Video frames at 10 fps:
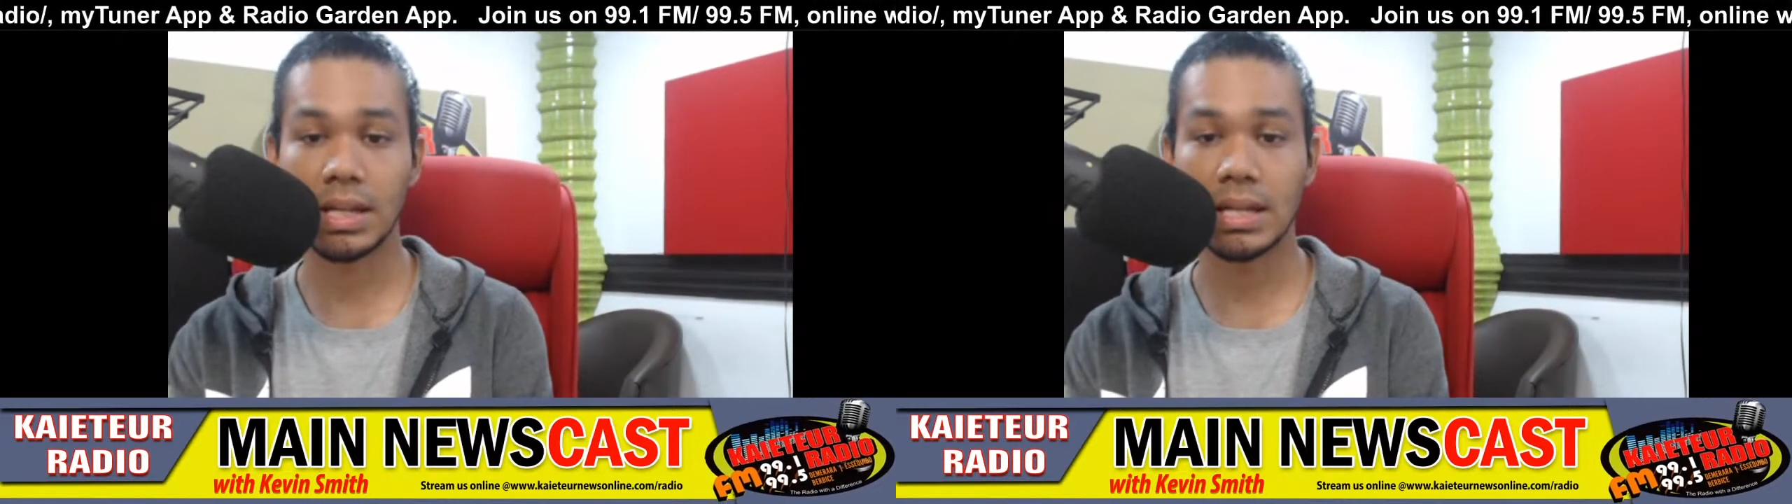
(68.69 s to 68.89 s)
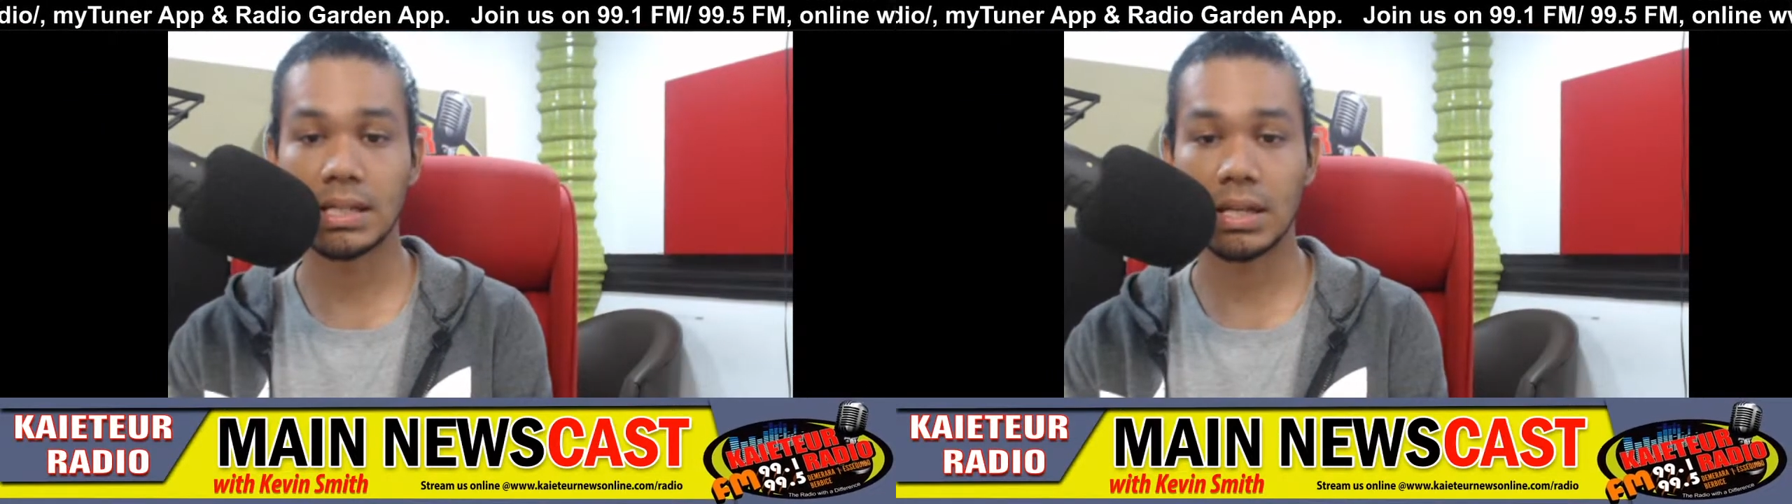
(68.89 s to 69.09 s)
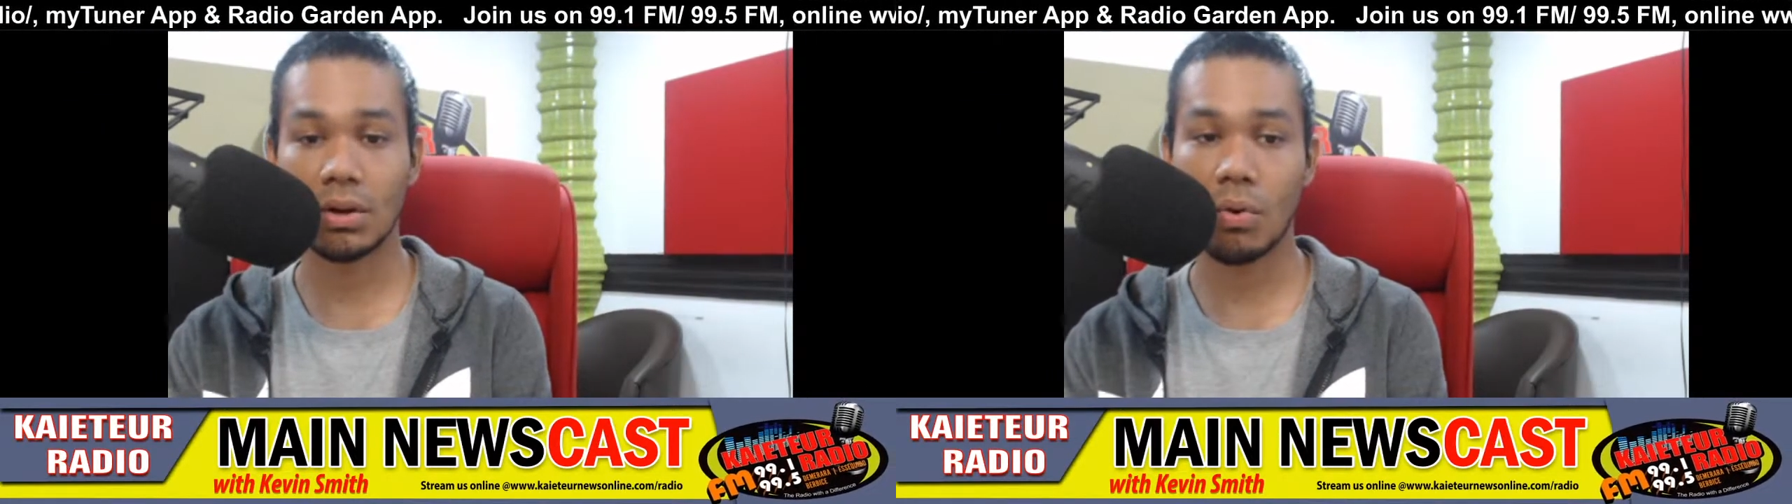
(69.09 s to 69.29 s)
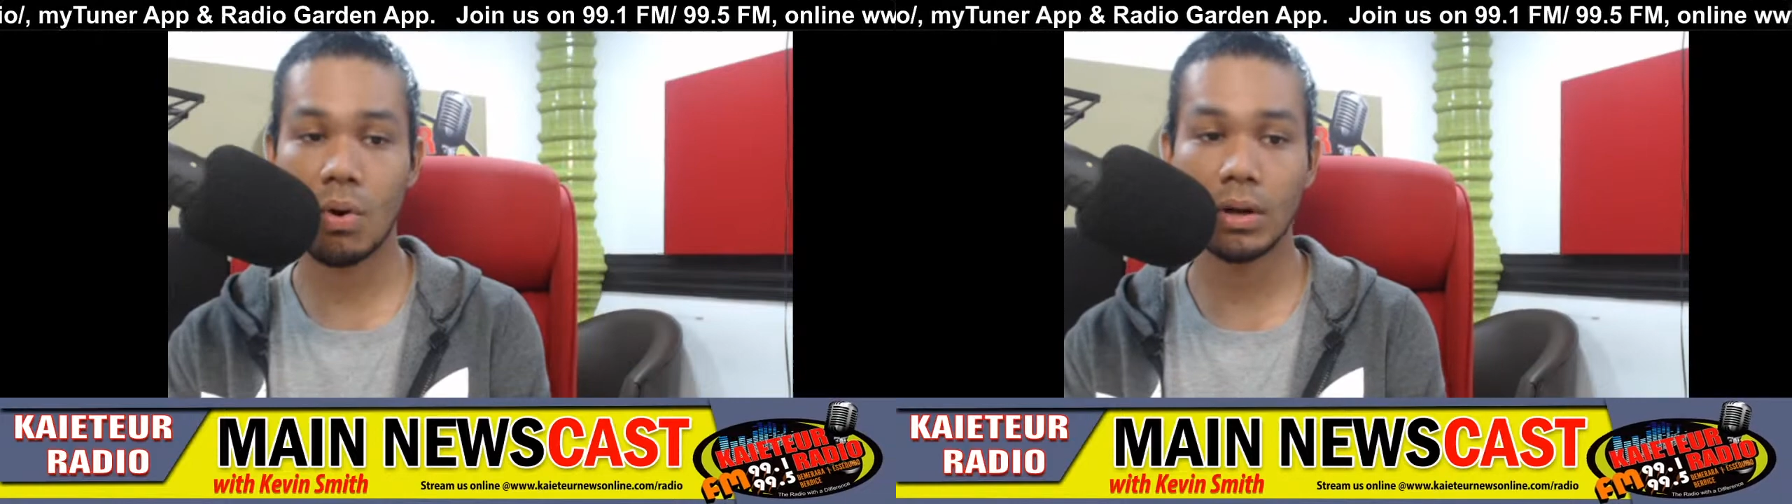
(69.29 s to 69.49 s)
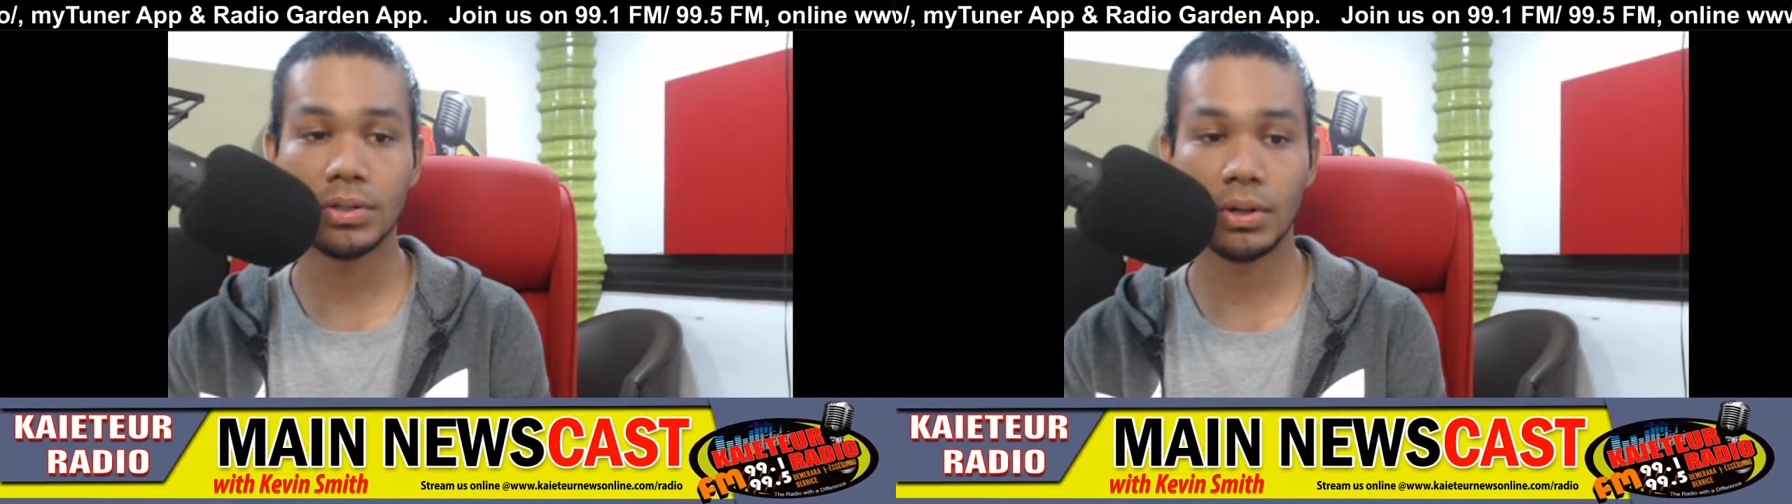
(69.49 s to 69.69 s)
less than a
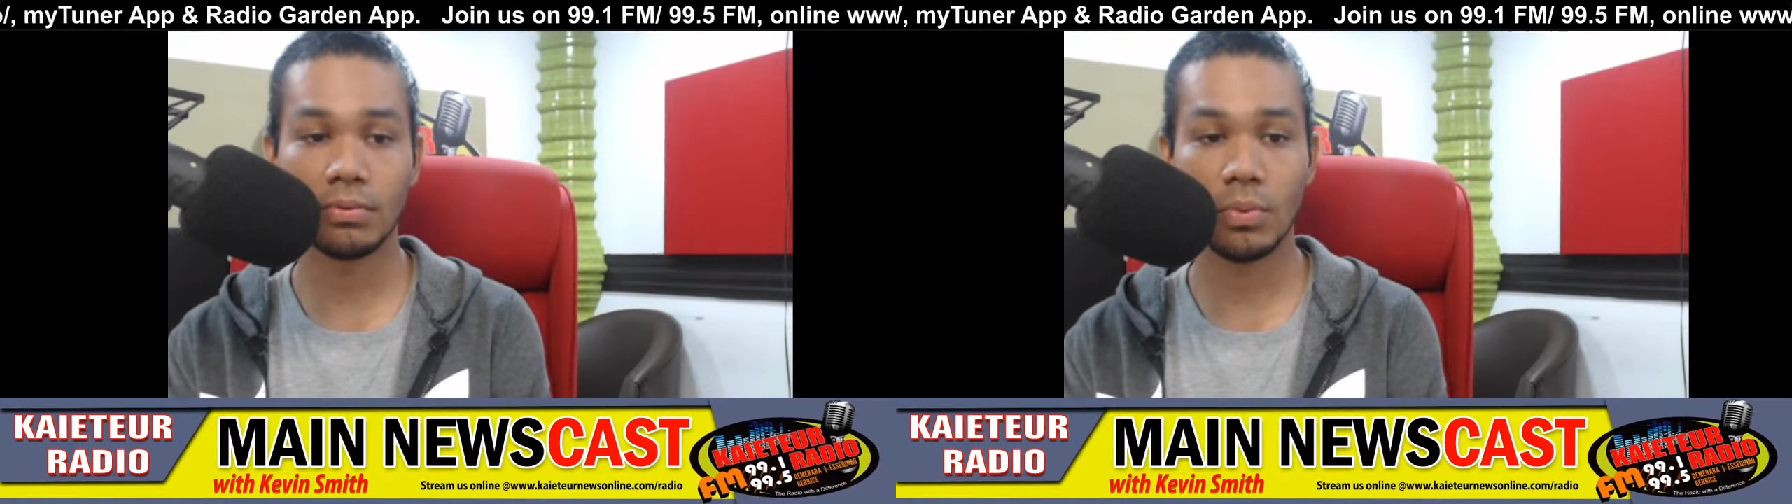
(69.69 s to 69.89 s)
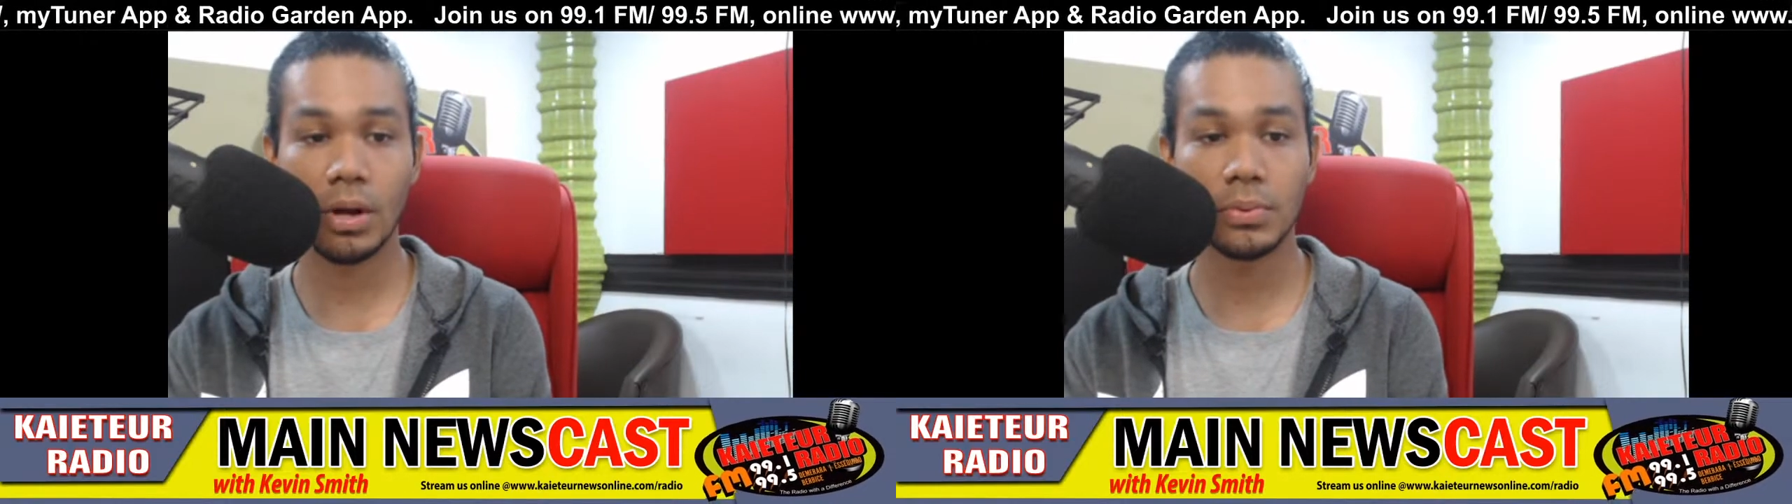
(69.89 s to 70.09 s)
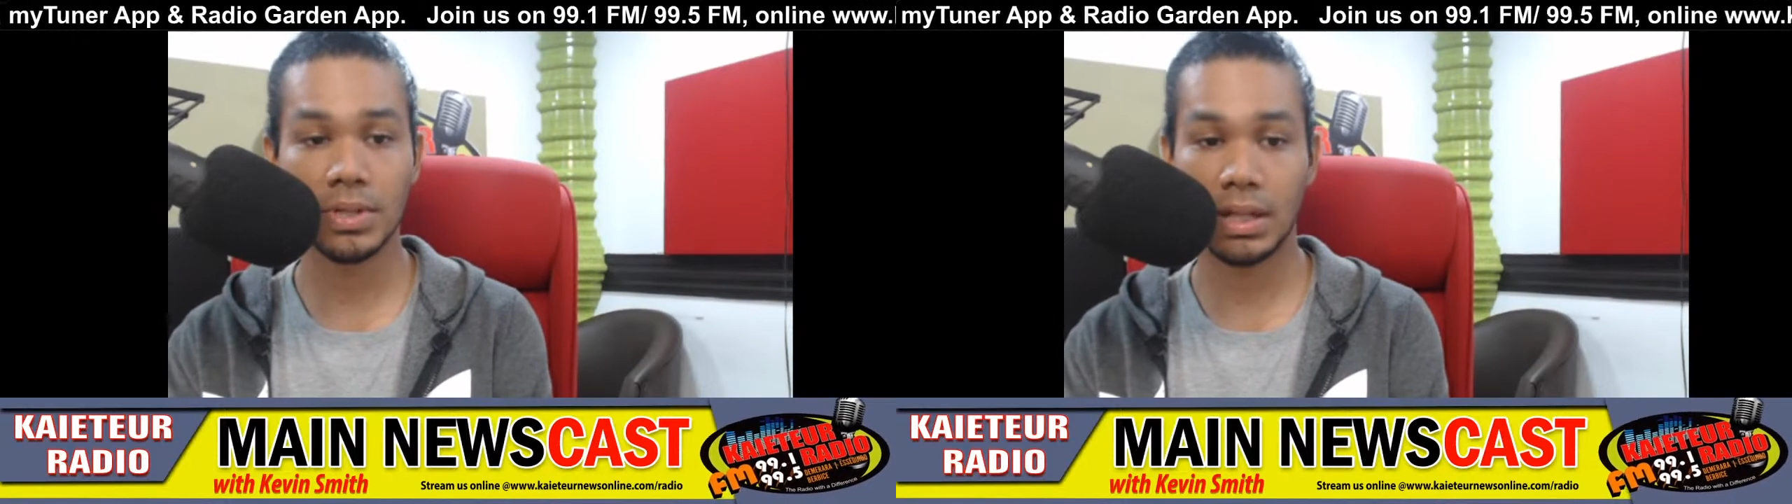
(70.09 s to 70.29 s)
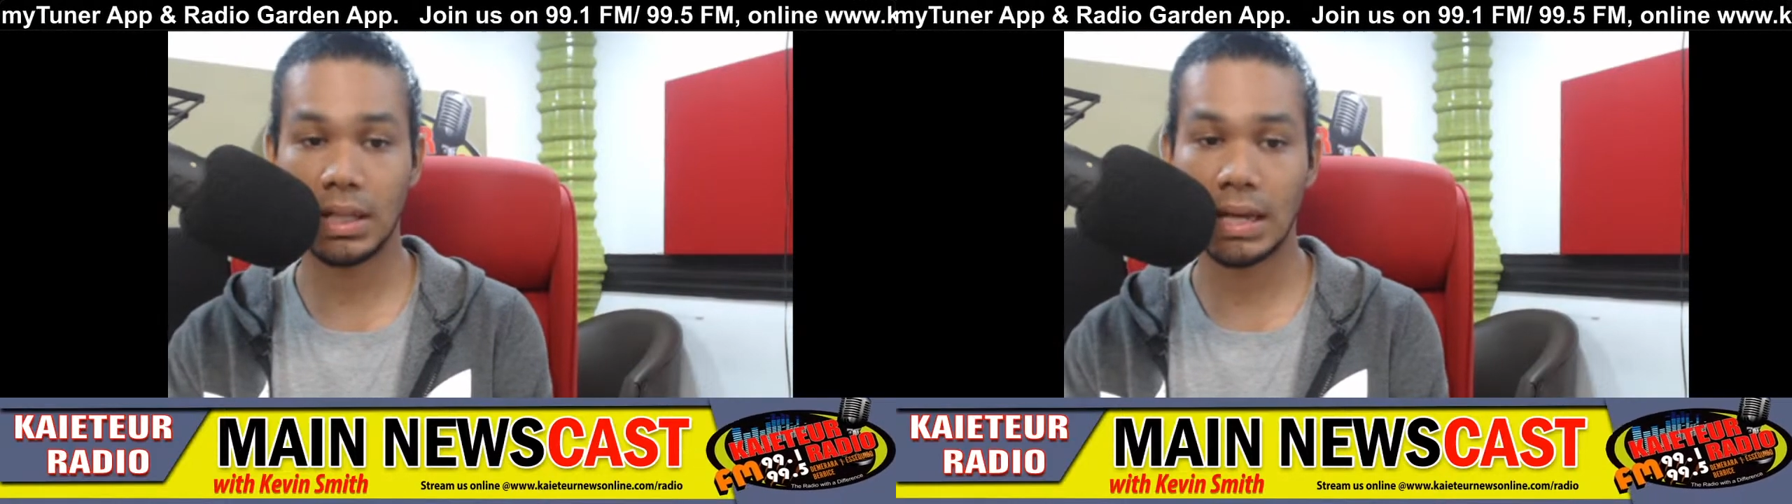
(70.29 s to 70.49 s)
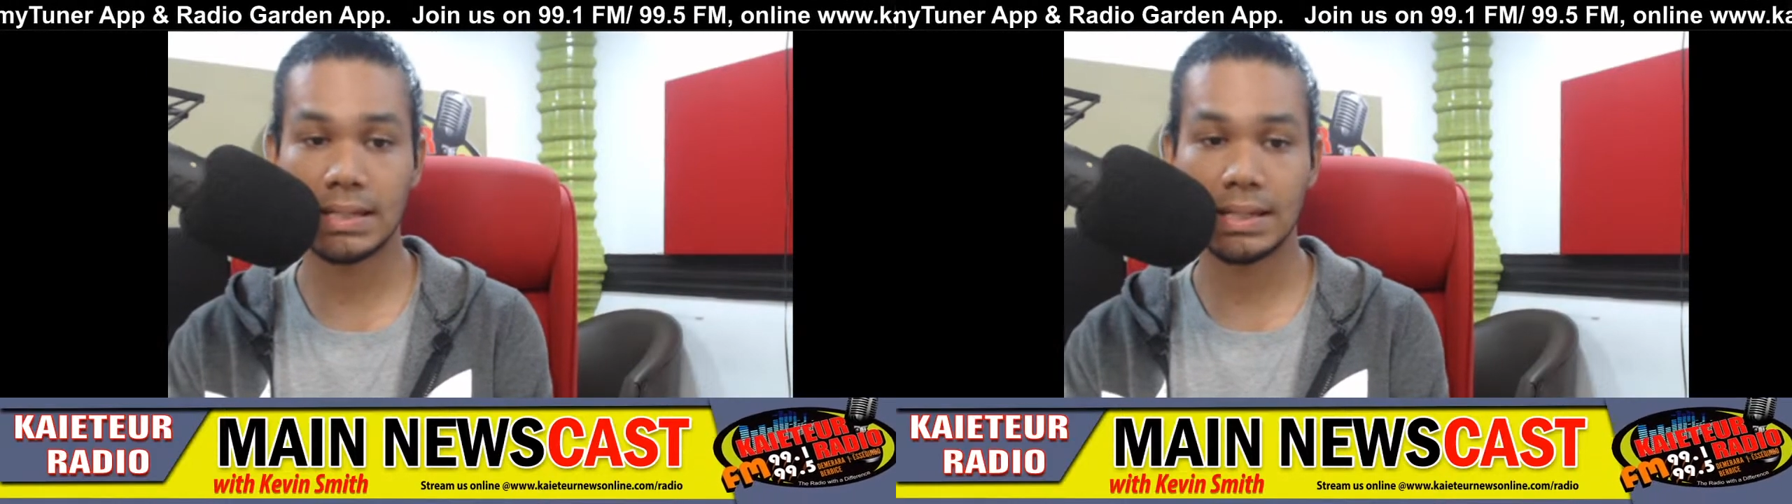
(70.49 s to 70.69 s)
quarter of what was
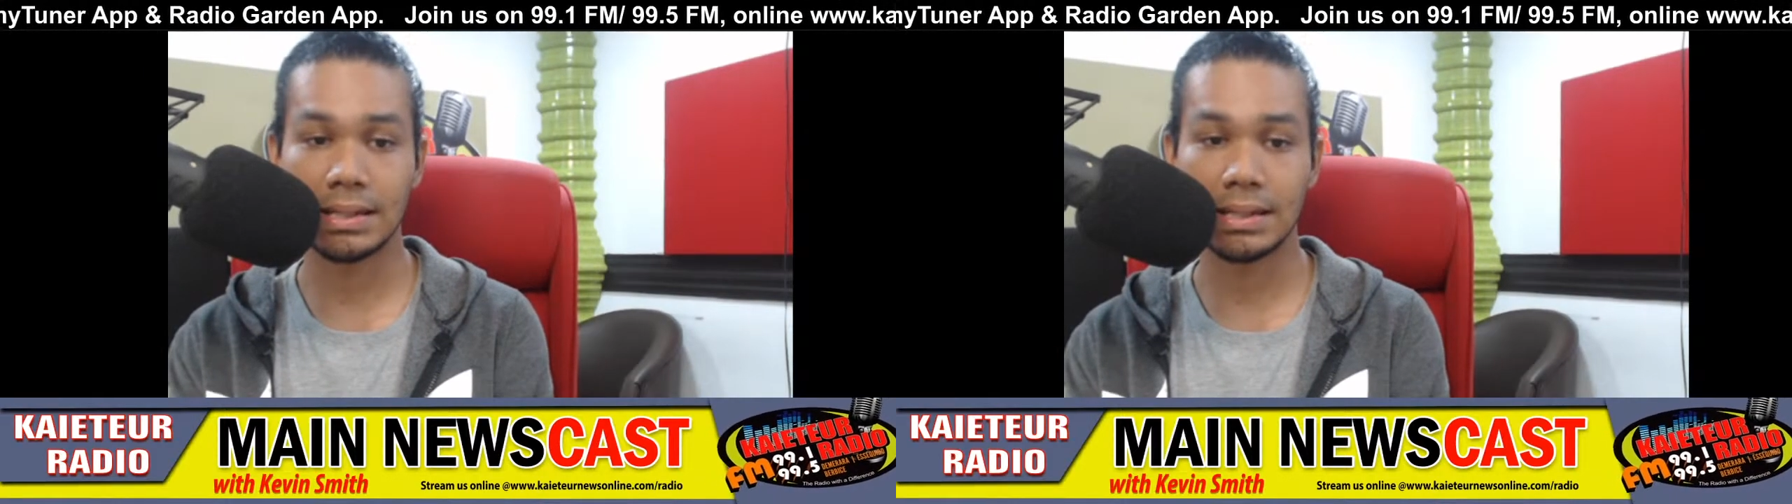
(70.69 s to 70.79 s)
collected